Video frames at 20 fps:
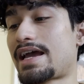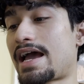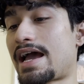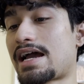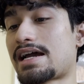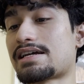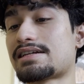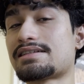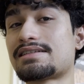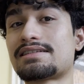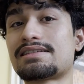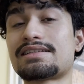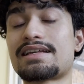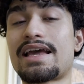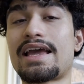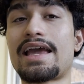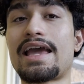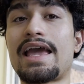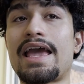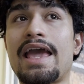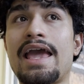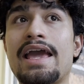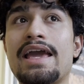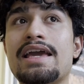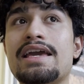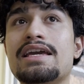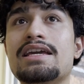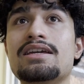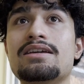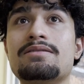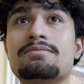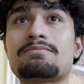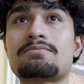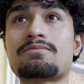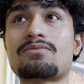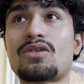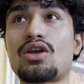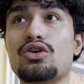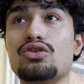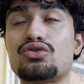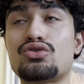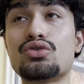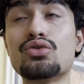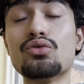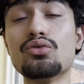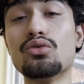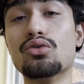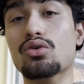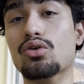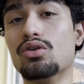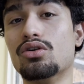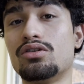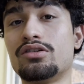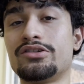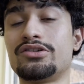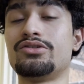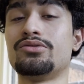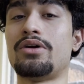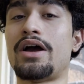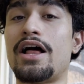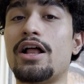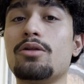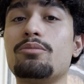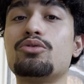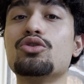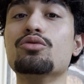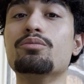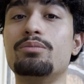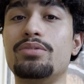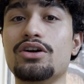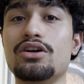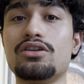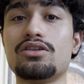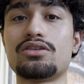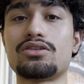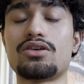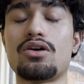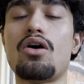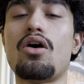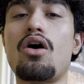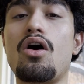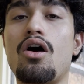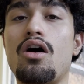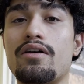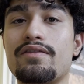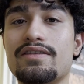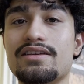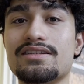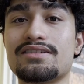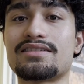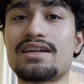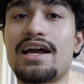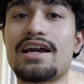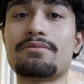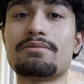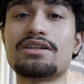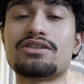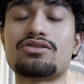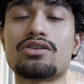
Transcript: as a tool to help you build on the assignment.